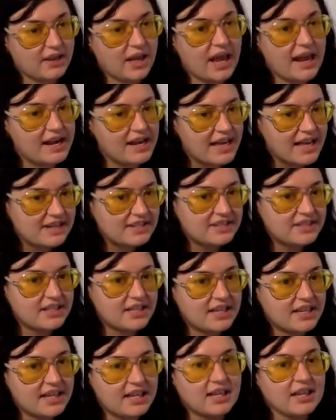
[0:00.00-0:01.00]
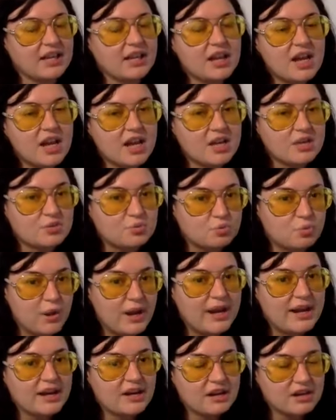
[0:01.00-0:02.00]
And that's the key, is
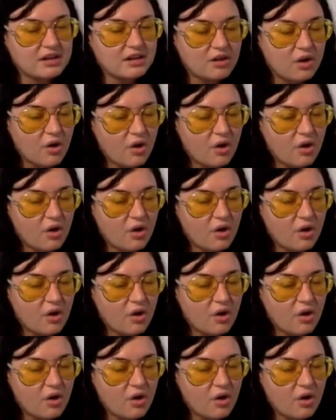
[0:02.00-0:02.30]
where